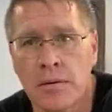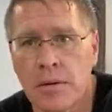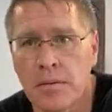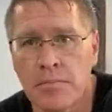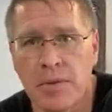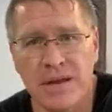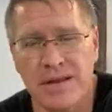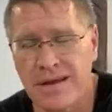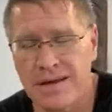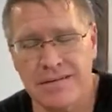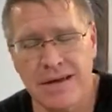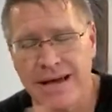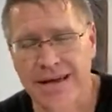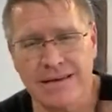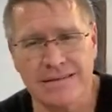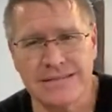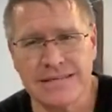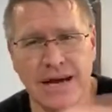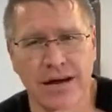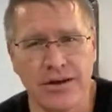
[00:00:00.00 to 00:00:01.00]
But I
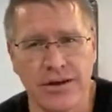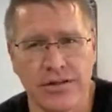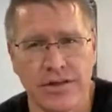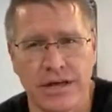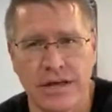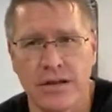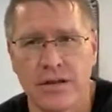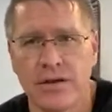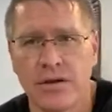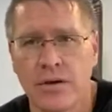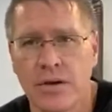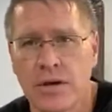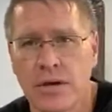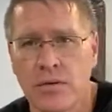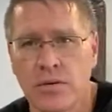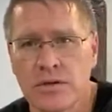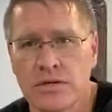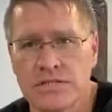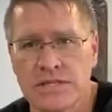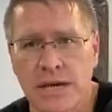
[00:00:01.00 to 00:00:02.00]
can tell you that
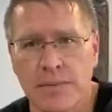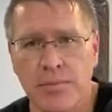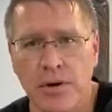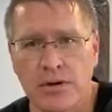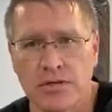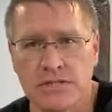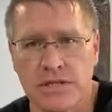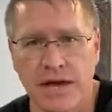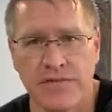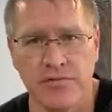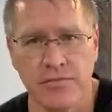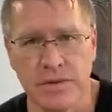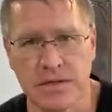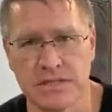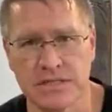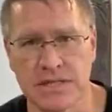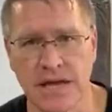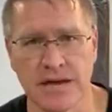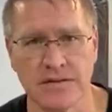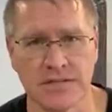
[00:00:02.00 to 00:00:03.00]
when you say Bo staff, it means
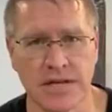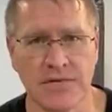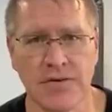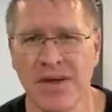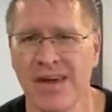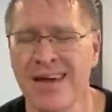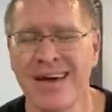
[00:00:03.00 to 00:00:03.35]
staff staff.